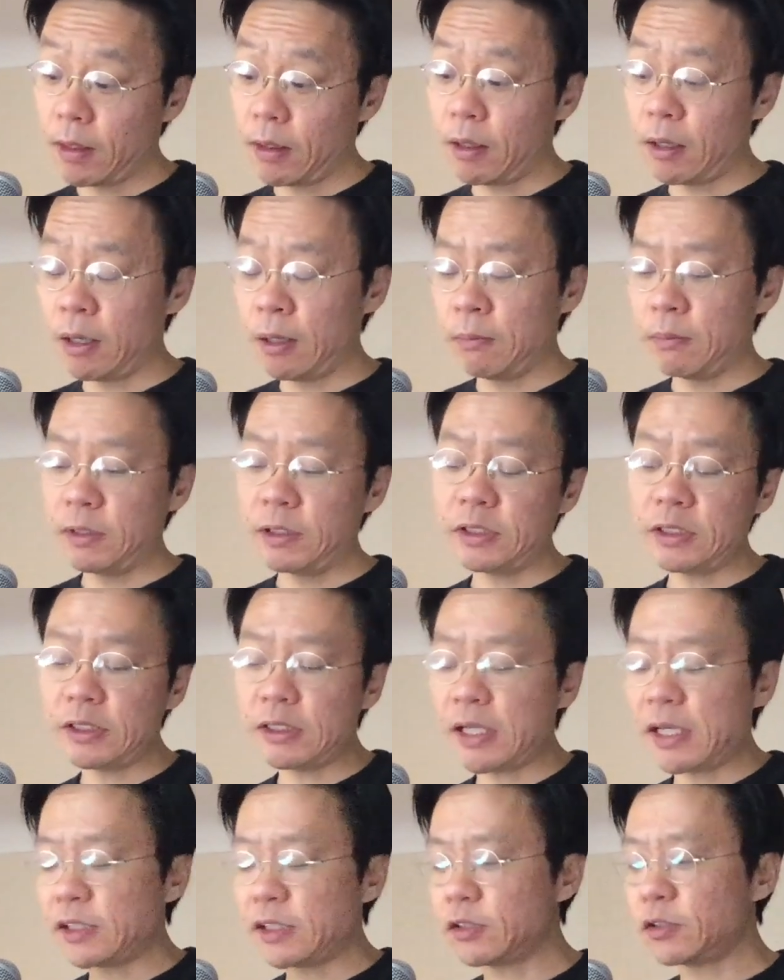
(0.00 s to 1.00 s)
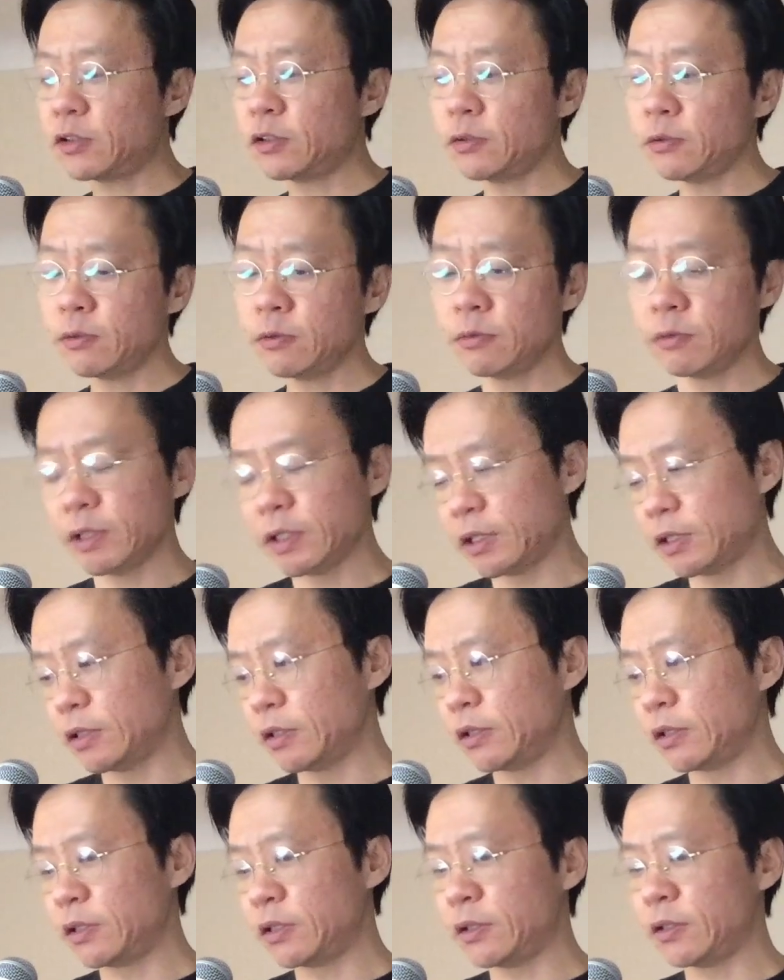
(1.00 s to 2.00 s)
It just has to do with
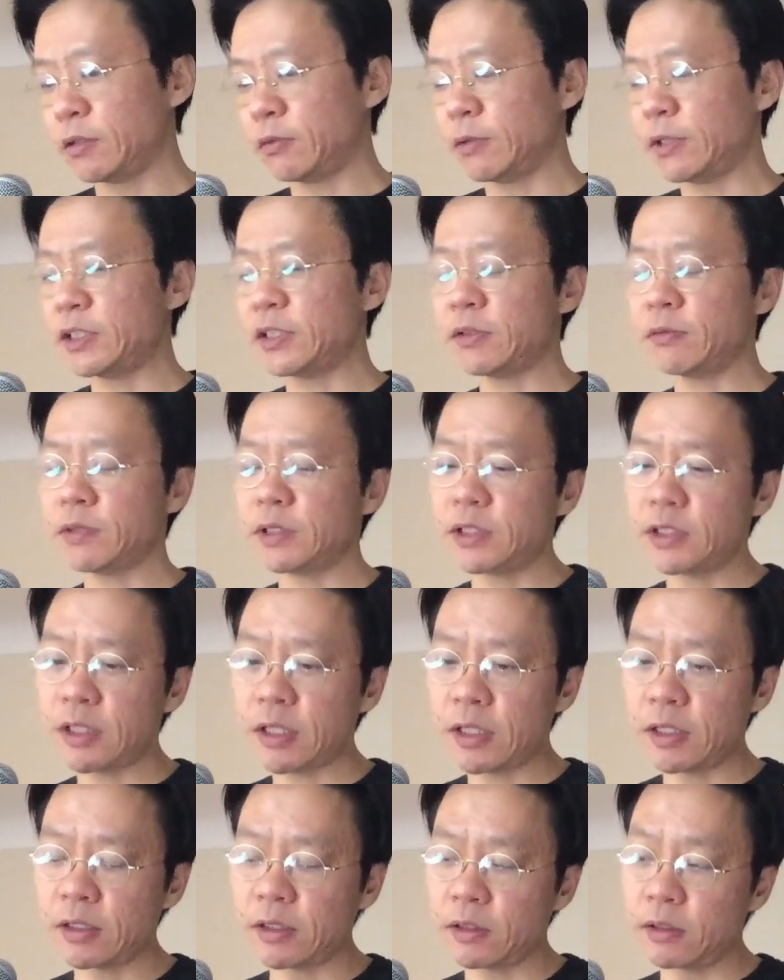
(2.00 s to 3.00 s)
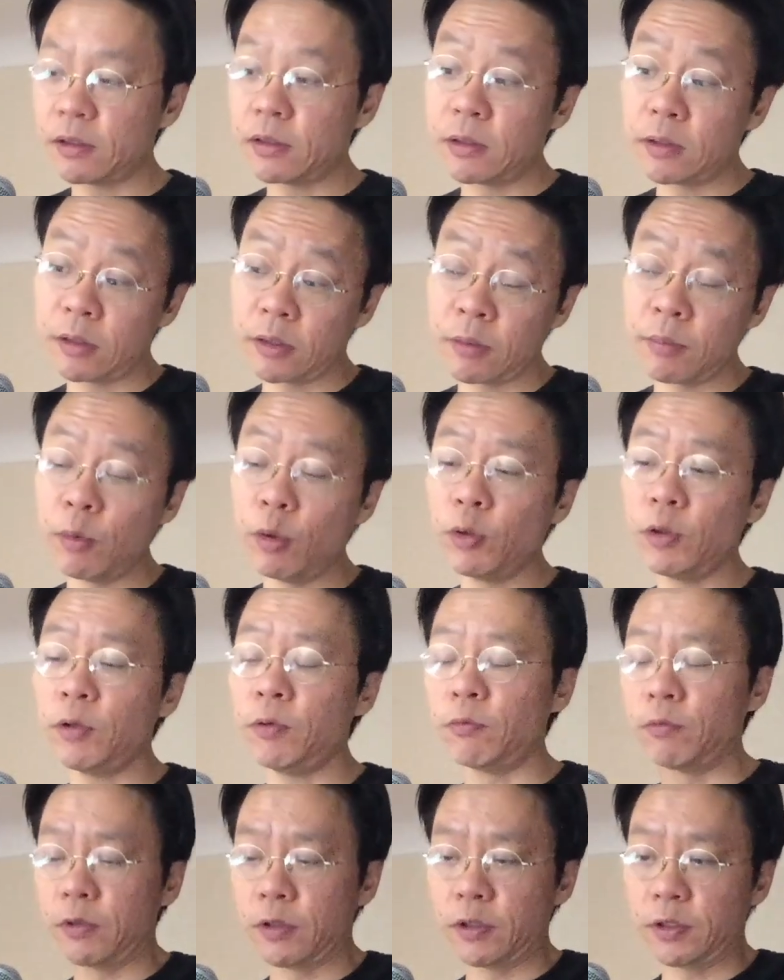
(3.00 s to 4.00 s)
the ways in which that the
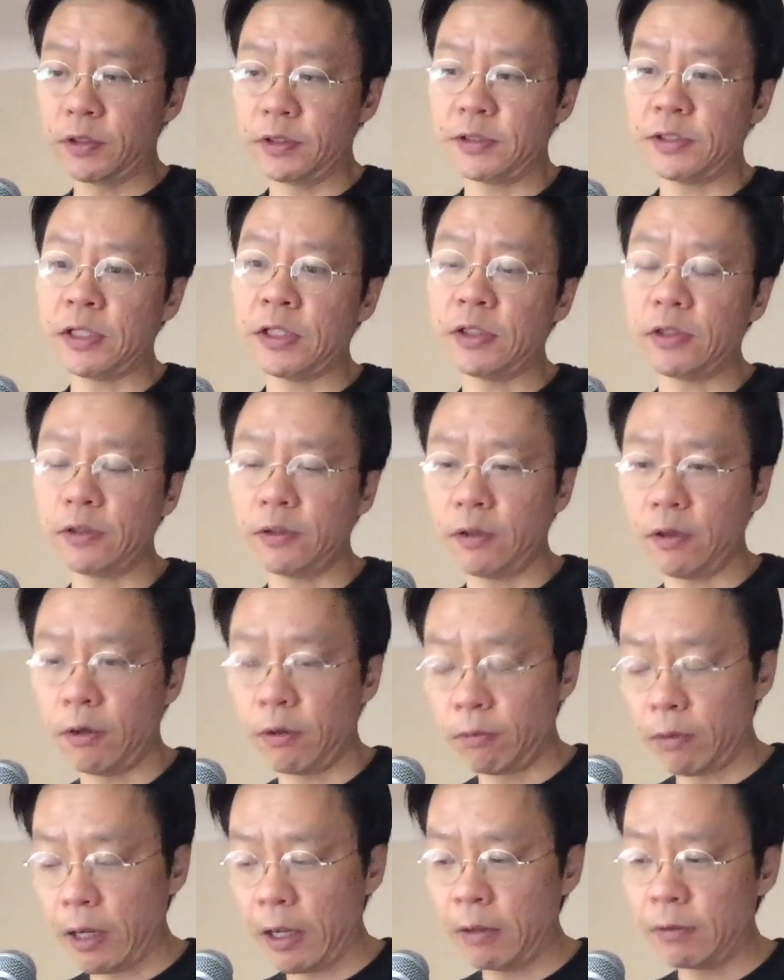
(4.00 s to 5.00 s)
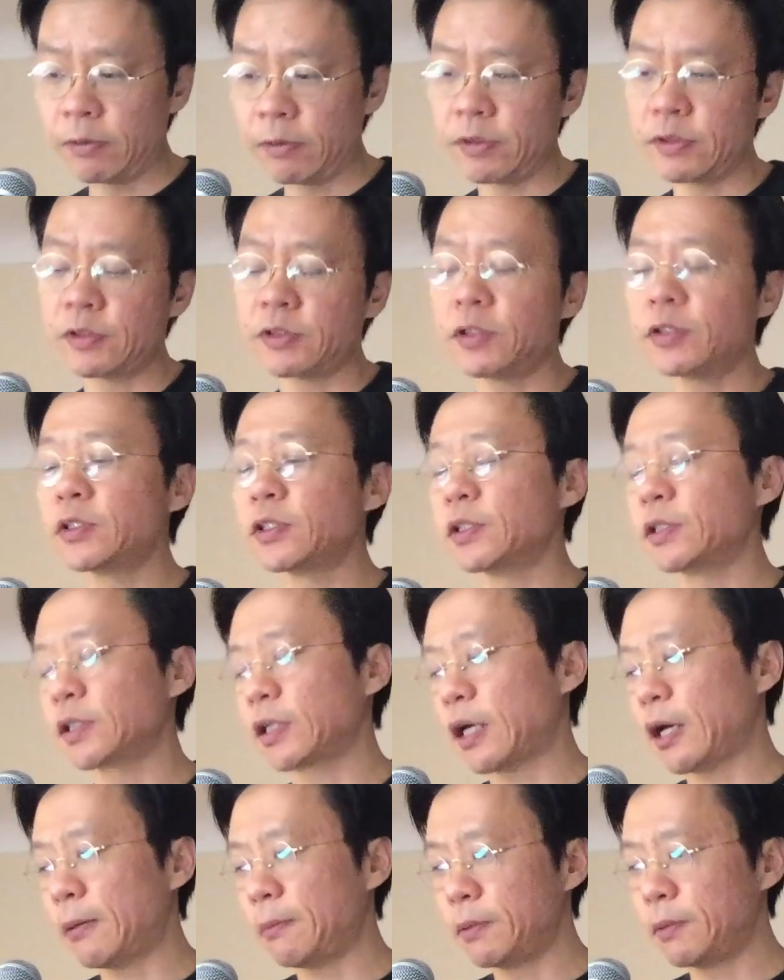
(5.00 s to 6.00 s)
modern world center around a certain
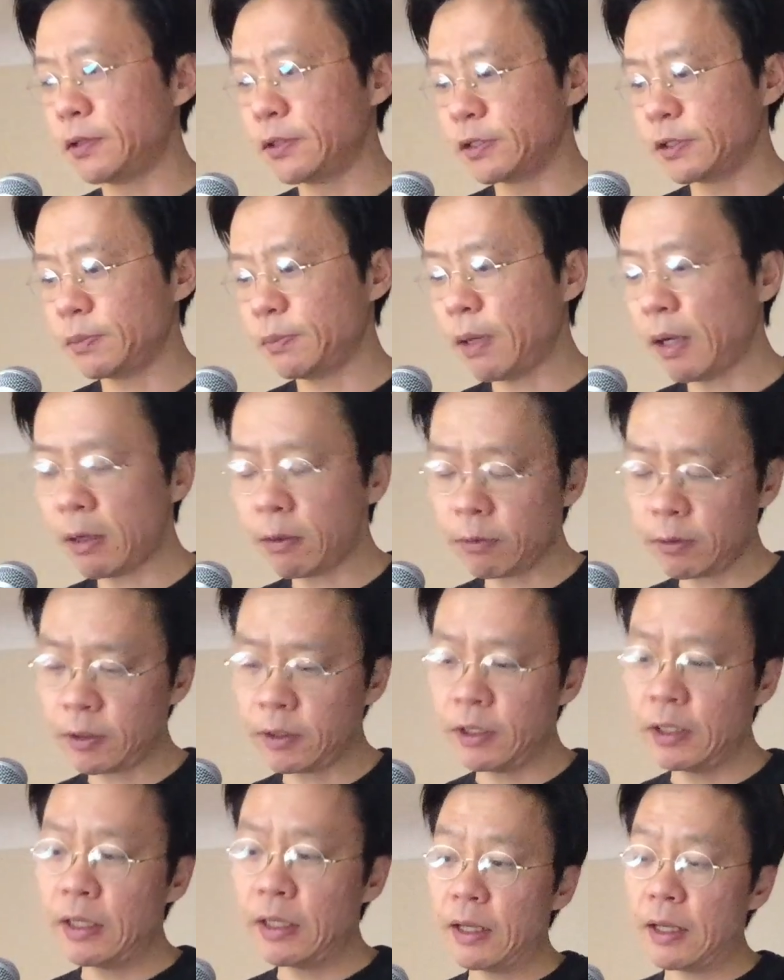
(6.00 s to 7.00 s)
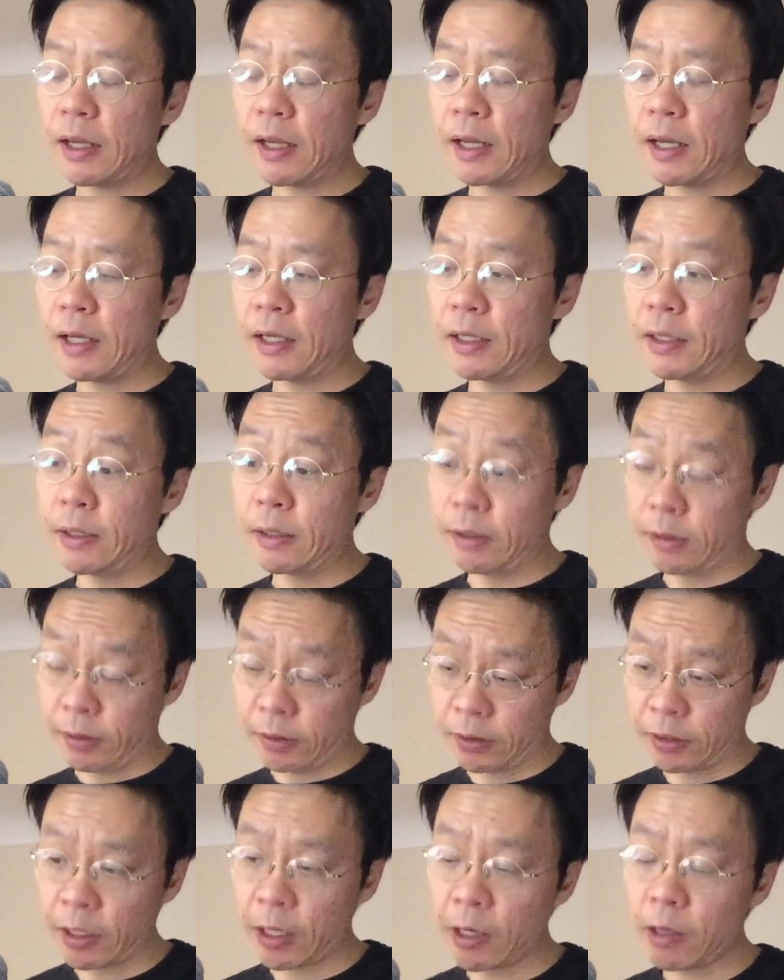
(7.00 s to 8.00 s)
capitalist power and
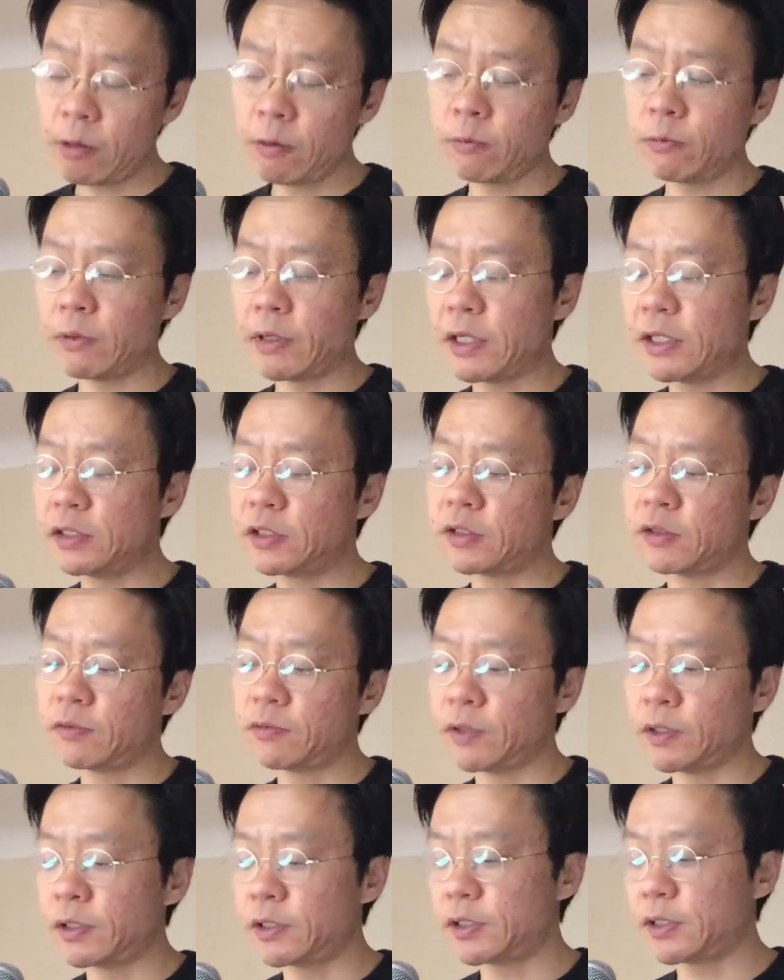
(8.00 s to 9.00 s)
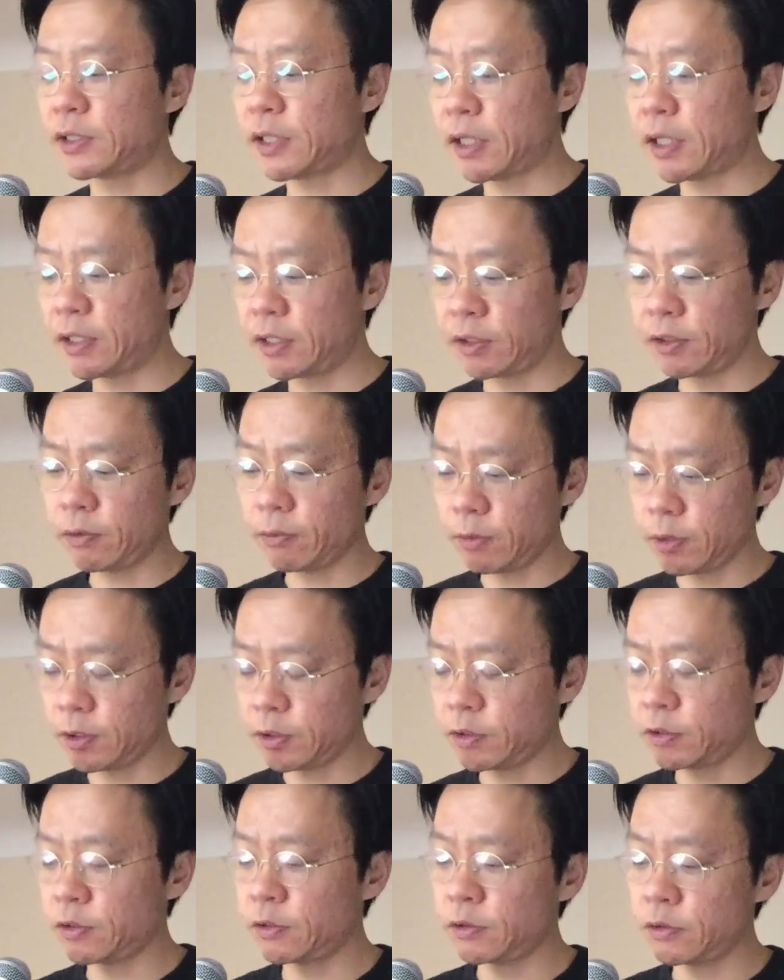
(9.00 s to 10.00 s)
their ways of understanding the
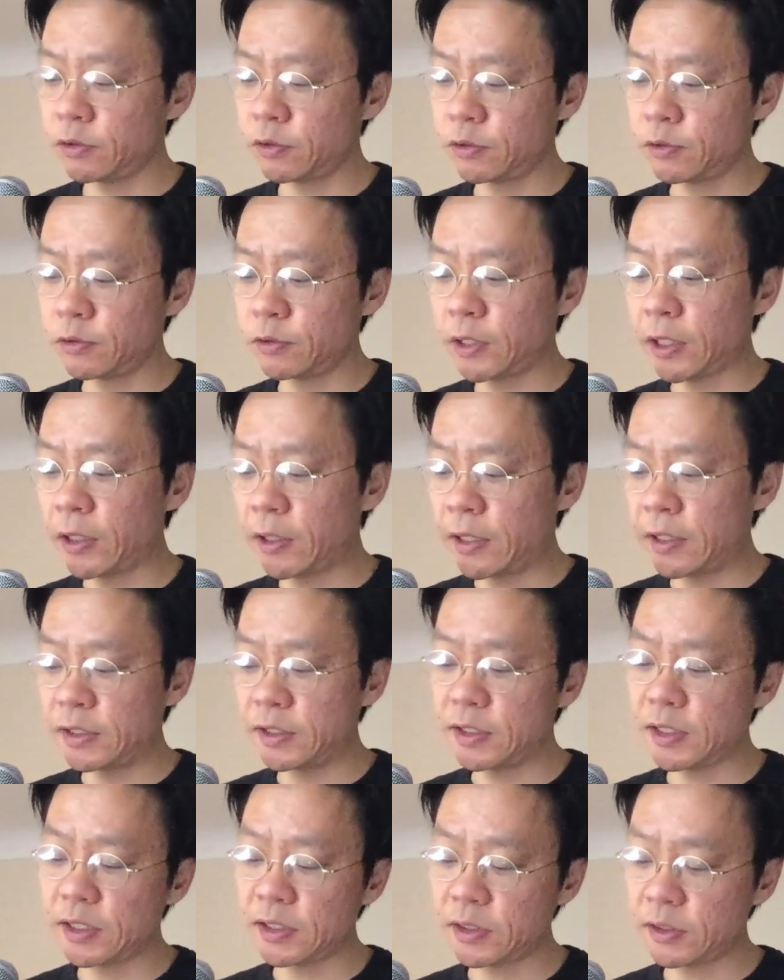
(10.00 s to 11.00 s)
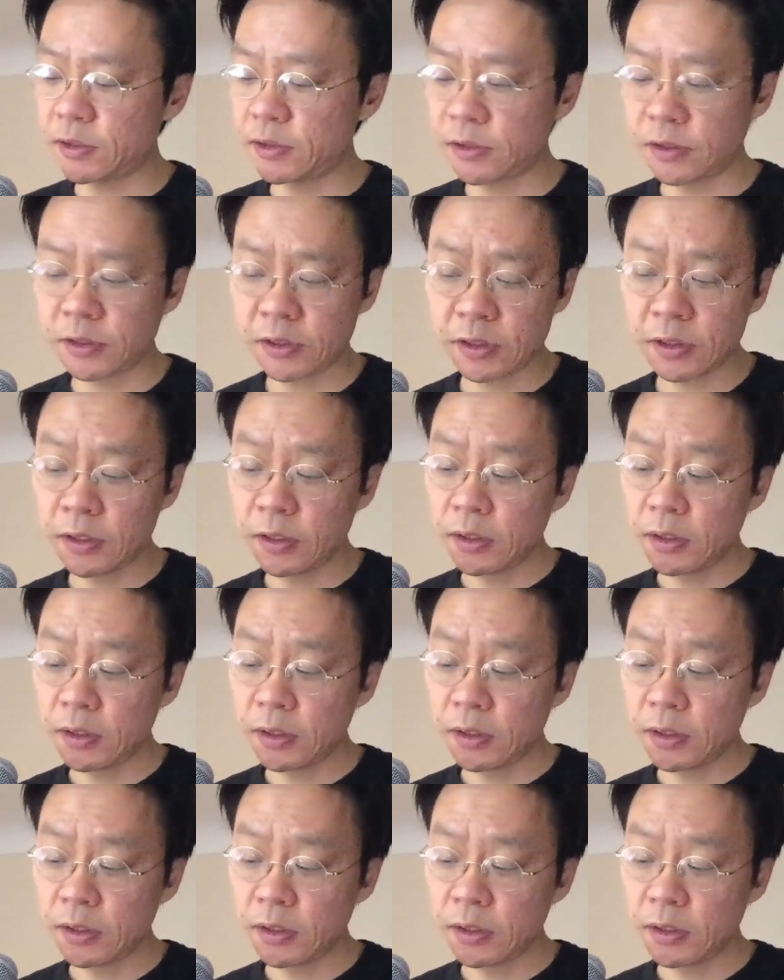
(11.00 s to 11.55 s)
world through their ancestors.